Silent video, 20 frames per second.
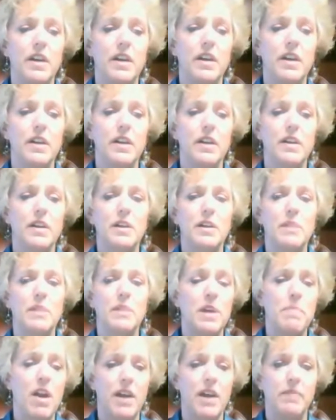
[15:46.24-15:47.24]
a
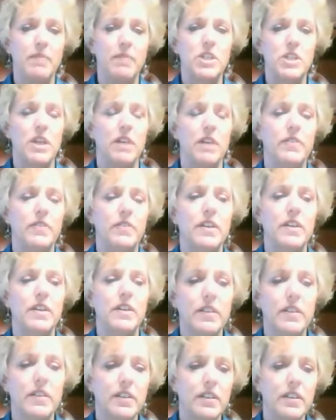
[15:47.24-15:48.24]
complete paradigm
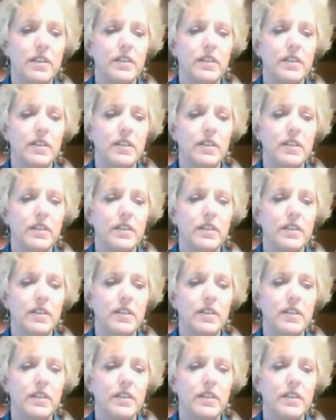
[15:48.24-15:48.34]
shift.